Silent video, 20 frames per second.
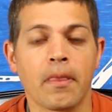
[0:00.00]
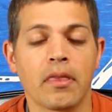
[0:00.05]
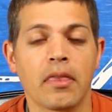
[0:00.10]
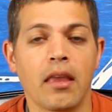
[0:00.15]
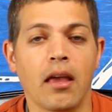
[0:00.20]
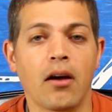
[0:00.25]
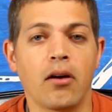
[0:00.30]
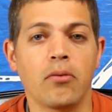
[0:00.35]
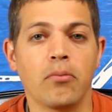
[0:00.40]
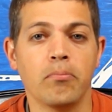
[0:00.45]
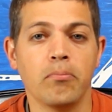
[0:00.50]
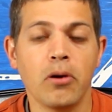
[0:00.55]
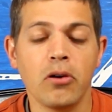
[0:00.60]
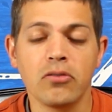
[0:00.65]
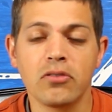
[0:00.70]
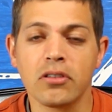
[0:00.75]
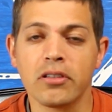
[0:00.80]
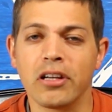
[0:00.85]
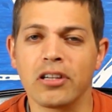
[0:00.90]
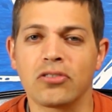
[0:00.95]
Now,
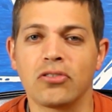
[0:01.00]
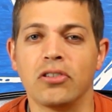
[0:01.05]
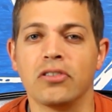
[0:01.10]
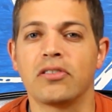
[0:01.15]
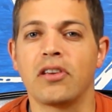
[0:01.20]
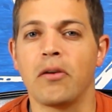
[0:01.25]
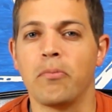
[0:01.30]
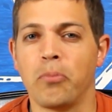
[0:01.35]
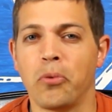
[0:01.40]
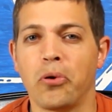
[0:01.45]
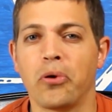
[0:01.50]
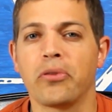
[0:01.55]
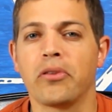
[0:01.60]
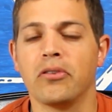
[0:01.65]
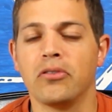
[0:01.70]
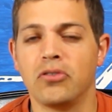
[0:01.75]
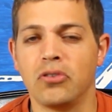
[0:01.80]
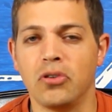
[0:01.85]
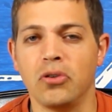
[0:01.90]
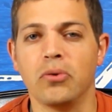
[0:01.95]
most electrons have more
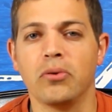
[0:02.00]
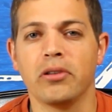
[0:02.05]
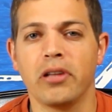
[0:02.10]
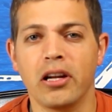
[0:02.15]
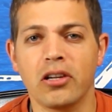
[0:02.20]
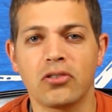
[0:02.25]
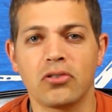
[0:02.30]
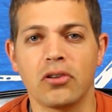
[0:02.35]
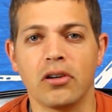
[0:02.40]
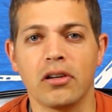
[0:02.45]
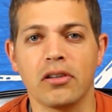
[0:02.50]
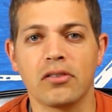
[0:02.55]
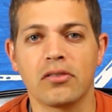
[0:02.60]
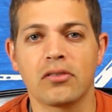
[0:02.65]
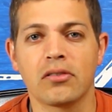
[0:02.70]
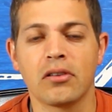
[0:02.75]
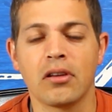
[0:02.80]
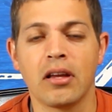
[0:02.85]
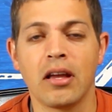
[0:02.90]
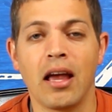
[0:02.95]
than 2
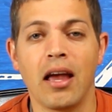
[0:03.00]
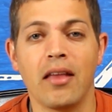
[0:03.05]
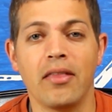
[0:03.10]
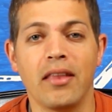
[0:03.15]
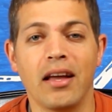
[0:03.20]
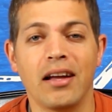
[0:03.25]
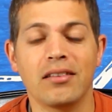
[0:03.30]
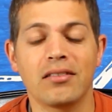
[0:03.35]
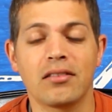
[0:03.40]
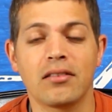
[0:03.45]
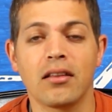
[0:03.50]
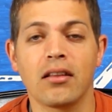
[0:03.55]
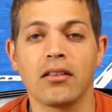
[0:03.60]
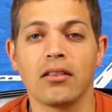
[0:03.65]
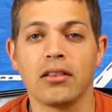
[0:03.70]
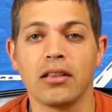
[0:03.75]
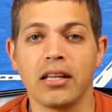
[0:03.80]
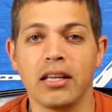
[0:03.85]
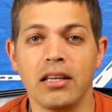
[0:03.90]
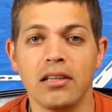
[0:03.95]
electrons, and that's the
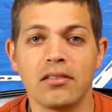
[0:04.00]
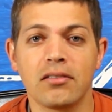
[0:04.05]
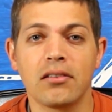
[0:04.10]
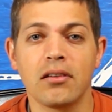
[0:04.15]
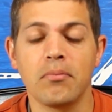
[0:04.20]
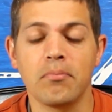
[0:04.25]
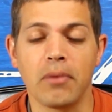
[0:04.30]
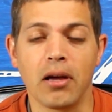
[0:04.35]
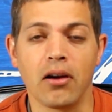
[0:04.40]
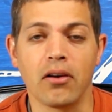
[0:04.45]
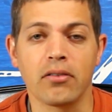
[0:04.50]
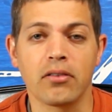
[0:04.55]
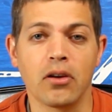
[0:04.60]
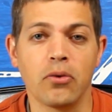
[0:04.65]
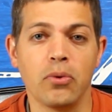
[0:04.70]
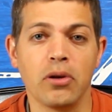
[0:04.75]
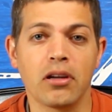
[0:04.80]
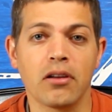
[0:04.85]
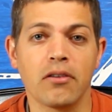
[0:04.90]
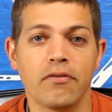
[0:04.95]
least amount that
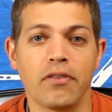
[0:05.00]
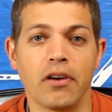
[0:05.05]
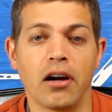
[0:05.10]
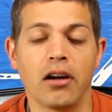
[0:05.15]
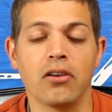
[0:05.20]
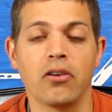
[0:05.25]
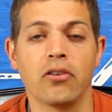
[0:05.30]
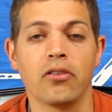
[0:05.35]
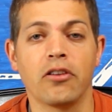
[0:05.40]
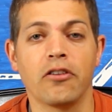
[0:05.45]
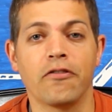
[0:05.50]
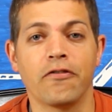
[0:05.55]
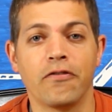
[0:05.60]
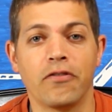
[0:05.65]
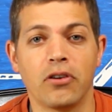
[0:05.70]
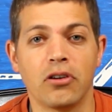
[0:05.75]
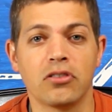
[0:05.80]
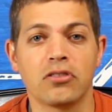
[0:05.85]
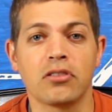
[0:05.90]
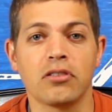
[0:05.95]
we find on the
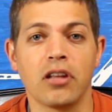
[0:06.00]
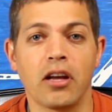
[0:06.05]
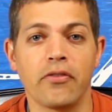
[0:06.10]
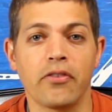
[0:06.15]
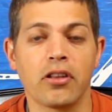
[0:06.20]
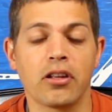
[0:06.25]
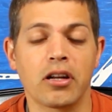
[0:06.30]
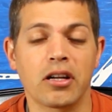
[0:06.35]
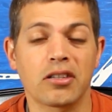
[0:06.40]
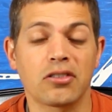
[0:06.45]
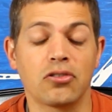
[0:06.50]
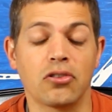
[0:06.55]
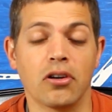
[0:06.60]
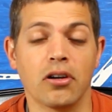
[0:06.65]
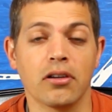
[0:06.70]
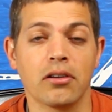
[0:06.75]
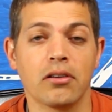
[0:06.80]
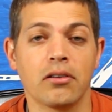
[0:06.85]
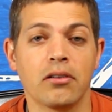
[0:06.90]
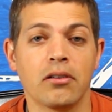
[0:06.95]
first level
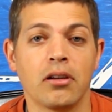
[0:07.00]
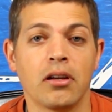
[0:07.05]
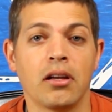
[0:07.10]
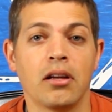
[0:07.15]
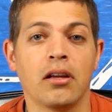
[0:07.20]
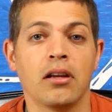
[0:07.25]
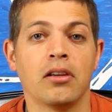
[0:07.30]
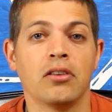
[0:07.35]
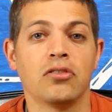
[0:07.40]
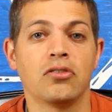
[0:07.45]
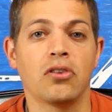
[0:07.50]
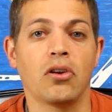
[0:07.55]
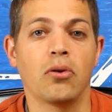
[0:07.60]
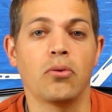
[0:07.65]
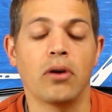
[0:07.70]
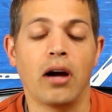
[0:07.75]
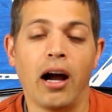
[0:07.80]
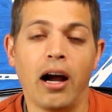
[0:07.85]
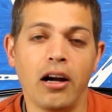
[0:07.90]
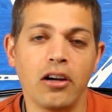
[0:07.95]
electron.
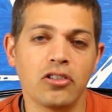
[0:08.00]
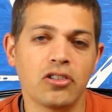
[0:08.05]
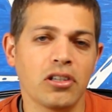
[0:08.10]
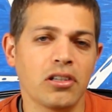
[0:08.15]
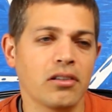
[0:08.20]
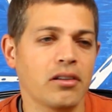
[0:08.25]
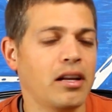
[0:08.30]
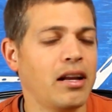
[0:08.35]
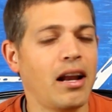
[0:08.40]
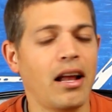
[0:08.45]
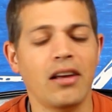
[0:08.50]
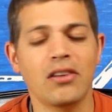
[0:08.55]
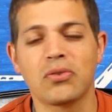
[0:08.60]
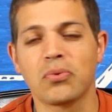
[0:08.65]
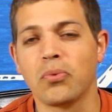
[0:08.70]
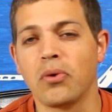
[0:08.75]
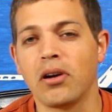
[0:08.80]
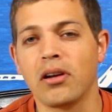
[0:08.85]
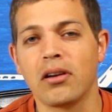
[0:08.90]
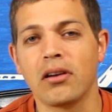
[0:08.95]
So, hydrogen, it has
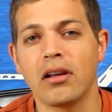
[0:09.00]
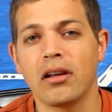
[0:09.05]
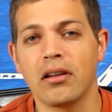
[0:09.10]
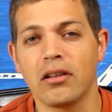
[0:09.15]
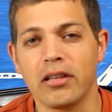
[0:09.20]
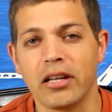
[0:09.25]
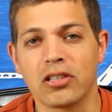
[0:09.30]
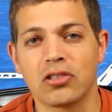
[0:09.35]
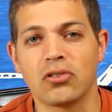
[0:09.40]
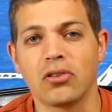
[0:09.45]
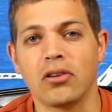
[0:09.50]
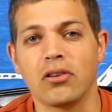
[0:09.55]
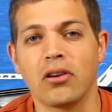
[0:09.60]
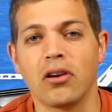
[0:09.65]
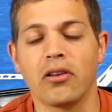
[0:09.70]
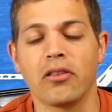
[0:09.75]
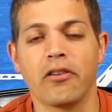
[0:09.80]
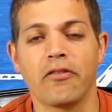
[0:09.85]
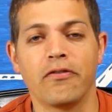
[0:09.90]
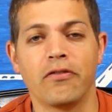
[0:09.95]
1 electron
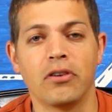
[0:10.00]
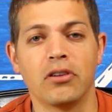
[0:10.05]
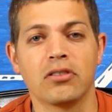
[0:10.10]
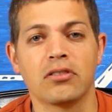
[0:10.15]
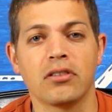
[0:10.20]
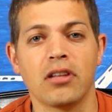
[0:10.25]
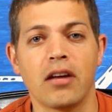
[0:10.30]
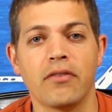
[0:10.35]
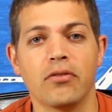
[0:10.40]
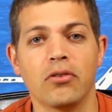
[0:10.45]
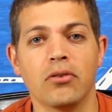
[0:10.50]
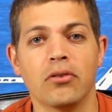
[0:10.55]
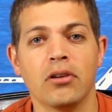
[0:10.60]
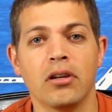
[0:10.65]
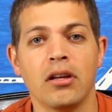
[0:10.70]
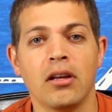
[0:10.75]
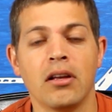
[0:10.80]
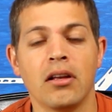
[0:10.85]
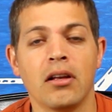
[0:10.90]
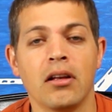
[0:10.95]
on the first level.
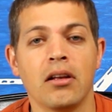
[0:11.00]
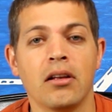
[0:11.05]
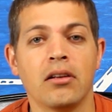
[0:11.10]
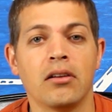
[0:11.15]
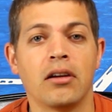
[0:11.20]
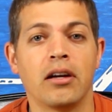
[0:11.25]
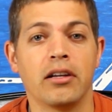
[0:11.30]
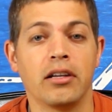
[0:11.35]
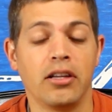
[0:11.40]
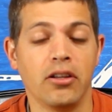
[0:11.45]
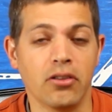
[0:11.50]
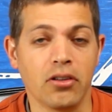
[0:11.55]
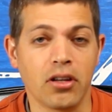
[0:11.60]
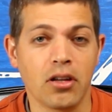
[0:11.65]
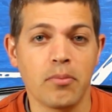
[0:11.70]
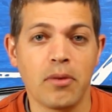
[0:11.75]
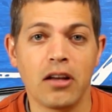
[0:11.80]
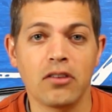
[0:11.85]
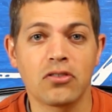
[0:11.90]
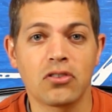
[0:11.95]

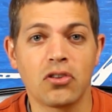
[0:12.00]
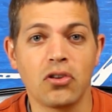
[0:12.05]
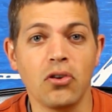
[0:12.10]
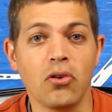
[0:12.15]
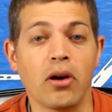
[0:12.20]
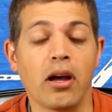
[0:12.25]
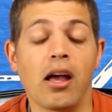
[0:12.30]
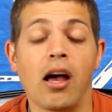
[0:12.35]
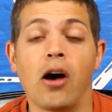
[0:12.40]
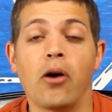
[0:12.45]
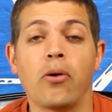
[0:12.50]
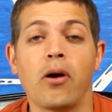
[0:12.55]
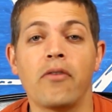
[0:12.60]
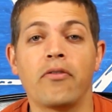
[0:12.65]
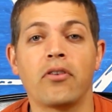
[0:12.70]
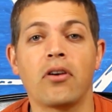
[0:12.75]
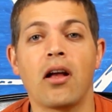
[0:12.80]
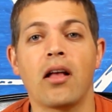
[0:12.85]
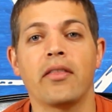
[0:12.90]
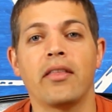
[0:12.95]
Helium has 2,
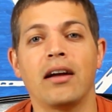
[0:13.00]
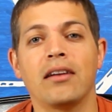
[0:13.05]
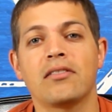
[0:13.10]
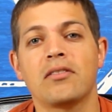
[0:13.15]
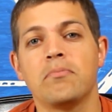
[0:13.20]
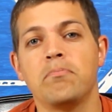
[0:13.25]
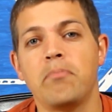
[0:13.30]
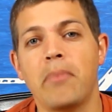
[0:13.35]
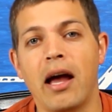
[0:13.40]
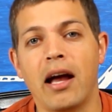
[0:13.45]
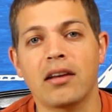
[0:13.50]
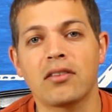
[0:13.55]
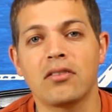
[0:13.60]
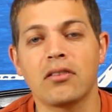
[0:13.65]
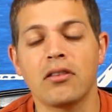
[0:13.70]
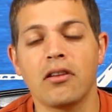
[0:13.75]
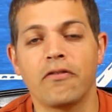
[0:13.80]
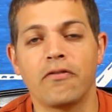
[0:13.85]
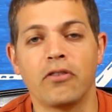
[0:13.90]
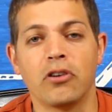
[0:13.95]
however, that's
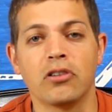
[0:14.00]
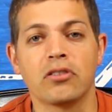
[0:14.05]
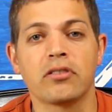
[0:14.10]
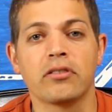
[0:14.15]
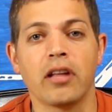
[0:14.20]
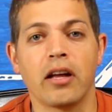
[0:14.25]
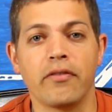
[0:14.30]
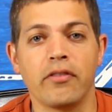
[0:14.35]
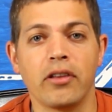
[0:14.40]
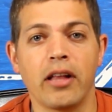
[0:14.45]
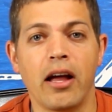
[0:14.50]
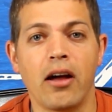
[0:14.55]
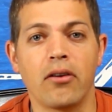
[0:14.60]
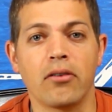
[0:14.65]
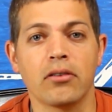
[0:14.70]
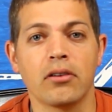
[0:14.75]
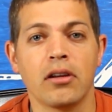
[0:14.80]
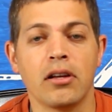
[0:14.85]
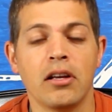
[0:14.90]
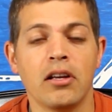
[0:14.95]
maxing the first level
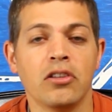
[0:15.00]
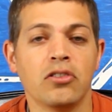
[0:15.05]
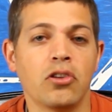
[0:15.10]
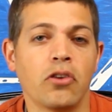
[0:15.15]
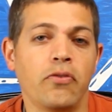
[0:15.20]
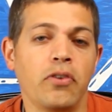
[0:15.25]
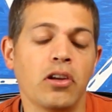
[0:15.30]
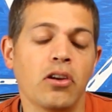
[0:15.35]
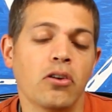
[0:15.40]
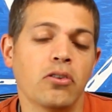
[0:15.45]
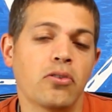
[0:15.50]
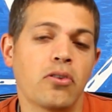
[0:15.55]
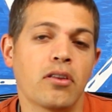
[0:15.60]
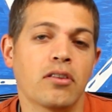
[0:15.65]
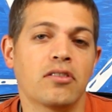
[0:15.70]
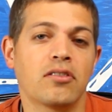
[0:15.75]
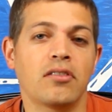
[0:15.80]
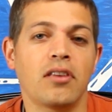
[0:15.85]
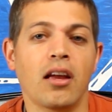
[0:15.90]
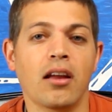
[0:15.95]
out. So if you go to the
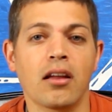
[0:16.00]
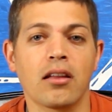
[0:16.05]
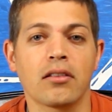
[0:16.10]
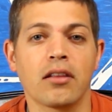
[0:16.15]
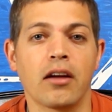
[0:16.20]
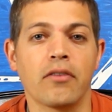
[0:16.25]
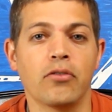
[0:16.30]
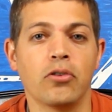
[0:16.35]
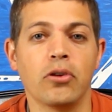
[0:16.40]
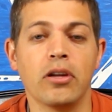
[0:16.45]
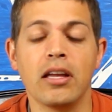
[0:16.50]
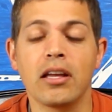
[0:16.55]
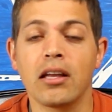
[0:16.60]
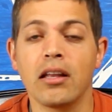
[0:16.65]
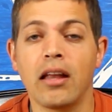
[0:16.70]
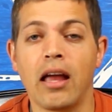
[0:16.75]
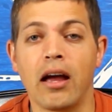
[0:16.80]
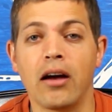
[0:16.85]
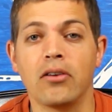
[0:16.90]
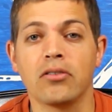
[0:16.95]
second level, it
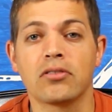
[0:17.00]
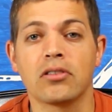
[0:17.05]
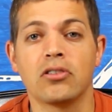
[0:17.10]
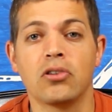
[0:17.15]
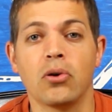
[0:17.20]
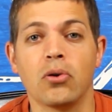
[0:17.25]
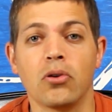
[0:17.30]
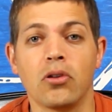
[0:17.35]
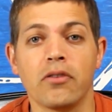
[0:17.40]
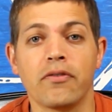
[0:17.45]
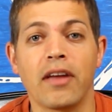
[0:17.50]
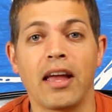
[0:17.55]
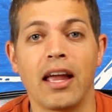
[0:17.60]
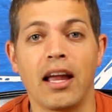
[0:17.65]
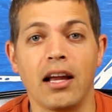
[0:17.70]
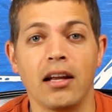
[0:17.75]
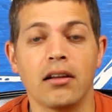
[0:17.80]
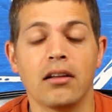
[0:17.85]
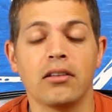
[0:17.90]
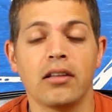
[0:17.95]
can house a total of
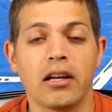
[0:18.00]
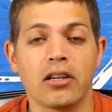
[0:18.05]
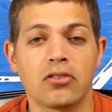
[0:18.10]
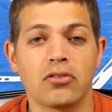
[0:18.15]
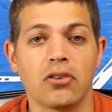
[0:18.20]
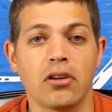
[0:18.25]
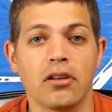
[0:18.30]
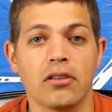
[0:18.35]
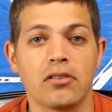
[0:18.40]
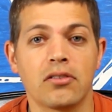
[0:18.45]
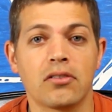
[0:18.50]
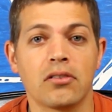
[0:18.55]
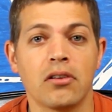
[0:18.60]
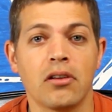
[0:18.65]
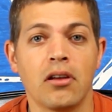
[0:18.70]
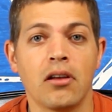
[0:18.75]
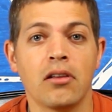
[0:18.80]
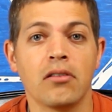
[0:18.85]
8 electrons.